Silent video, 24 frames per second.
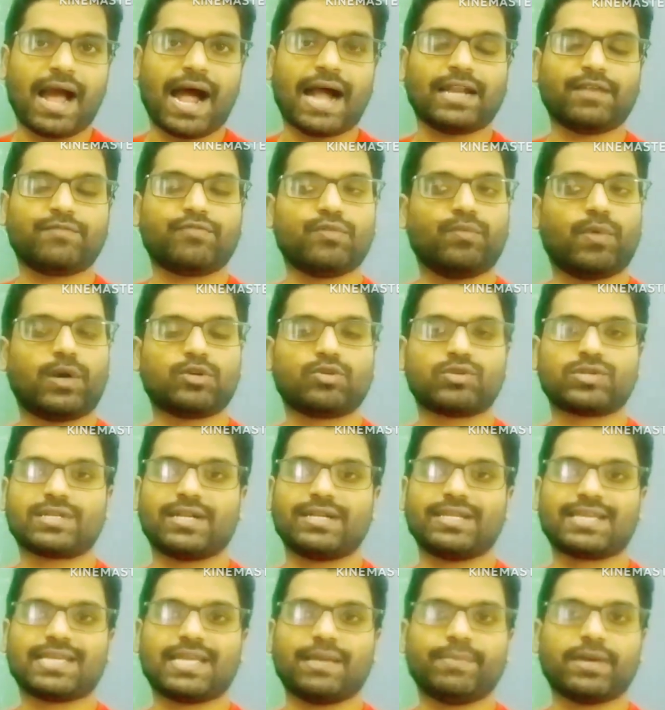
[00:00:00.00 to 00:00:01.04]
And if you want to
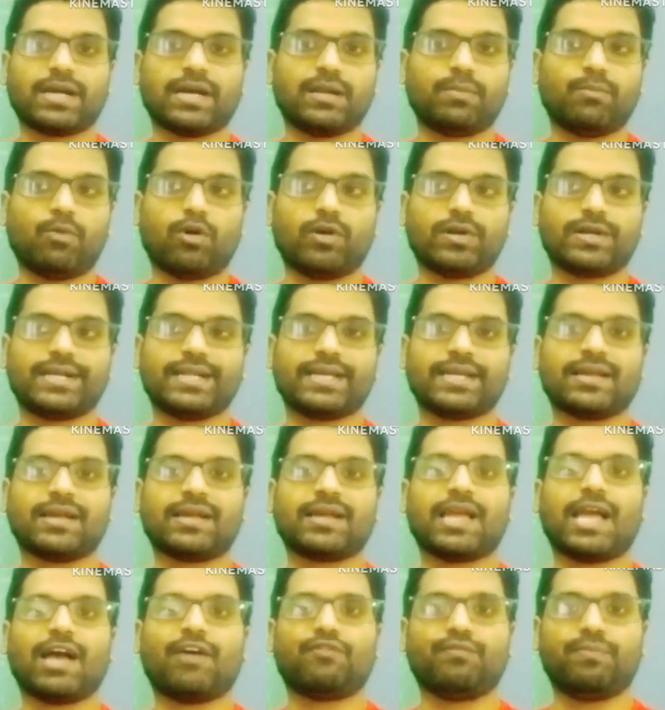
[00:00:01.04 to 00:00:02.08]
study chemical
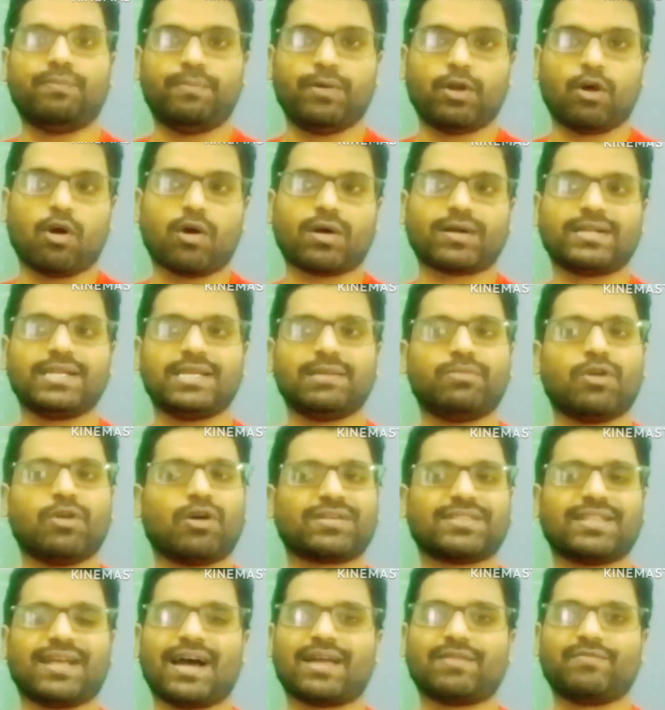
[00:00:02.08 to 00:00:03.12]
bonding, F block, D
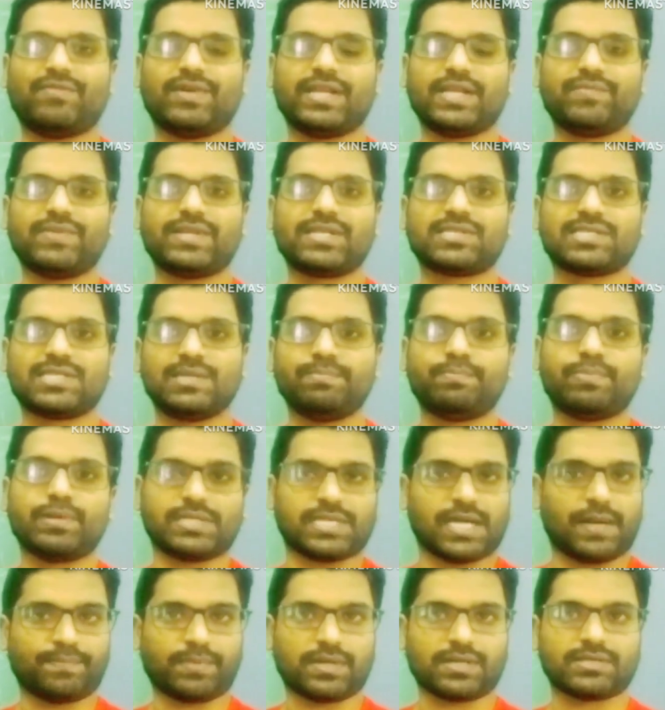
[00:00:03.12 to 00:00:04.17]
block, they are very, very simple
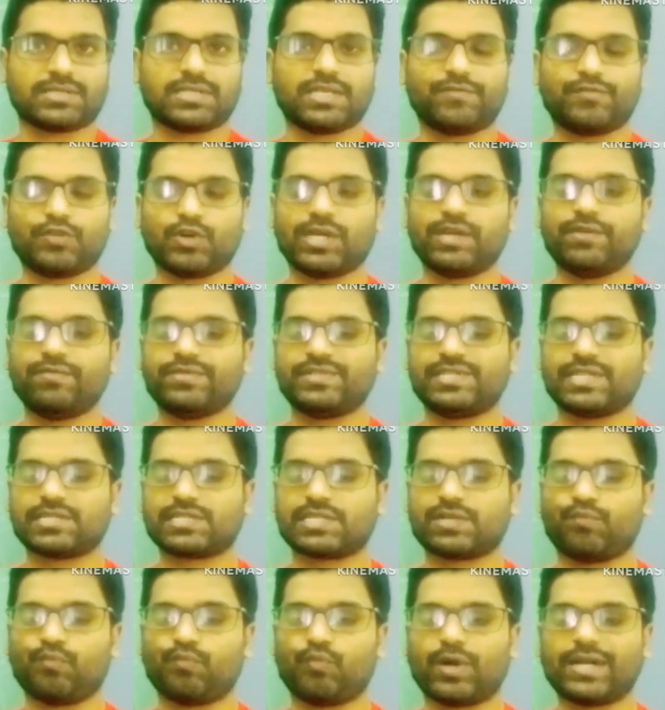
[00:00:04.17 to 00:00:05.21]
chapters. If you give
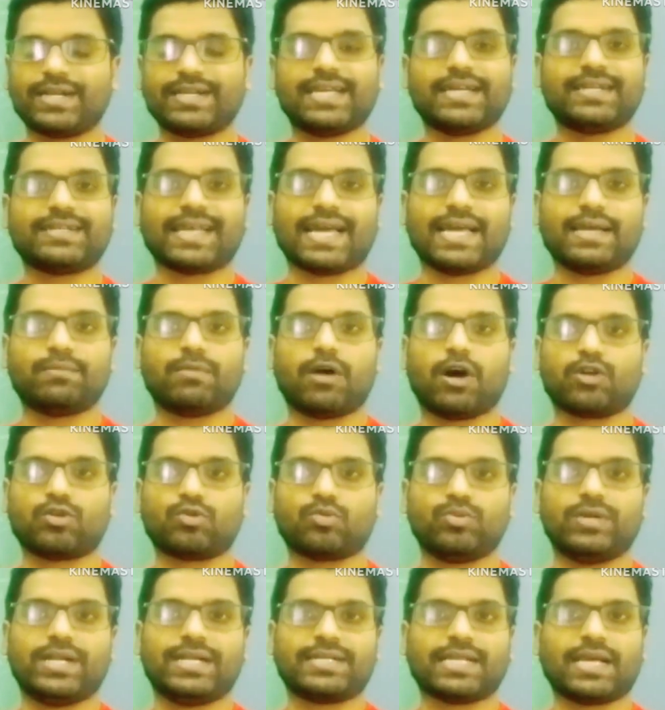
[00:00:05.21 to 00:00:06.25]
just one day time or
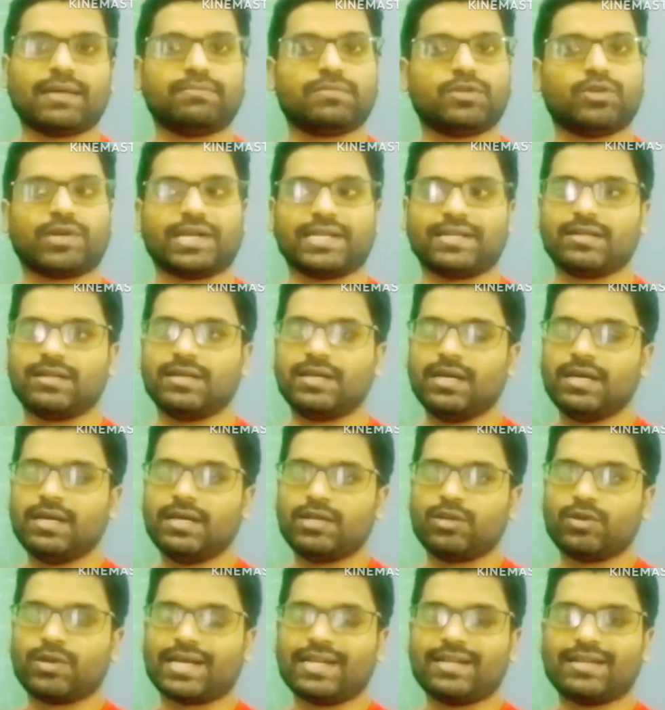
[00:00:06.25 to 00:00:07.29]
two day time, you can
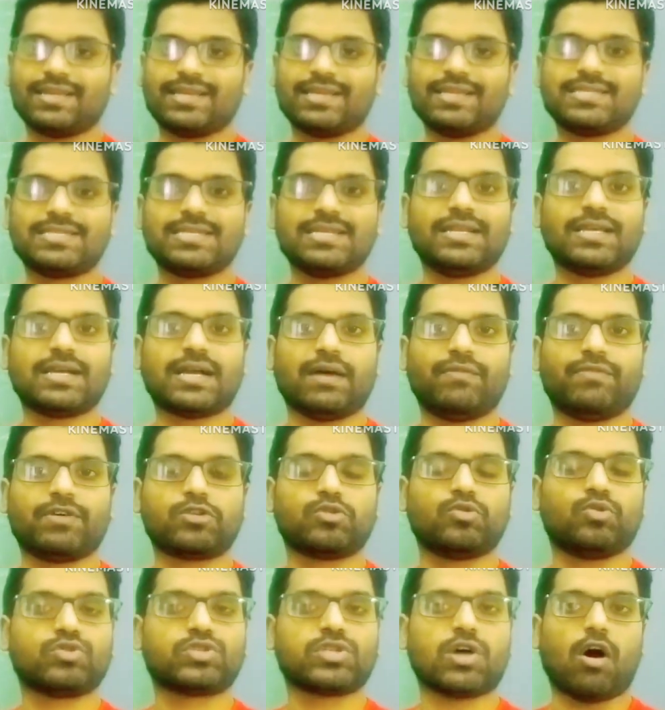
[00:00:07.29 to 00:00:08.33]
easily cover
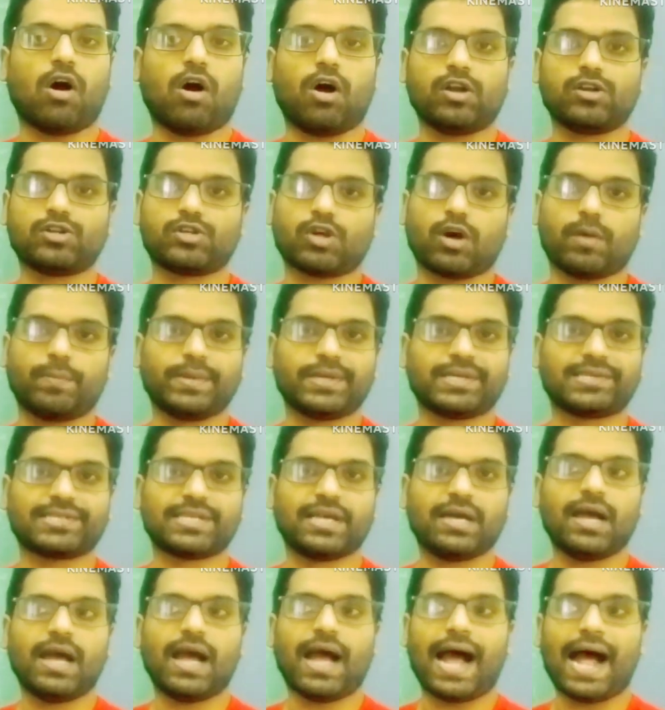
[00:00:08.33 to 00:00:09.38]
those all
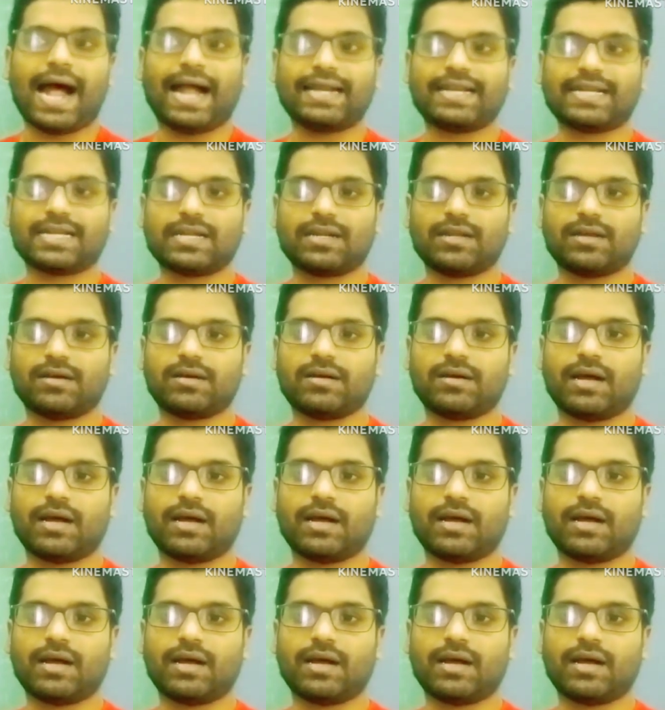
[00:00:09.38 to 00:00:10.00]
topics. And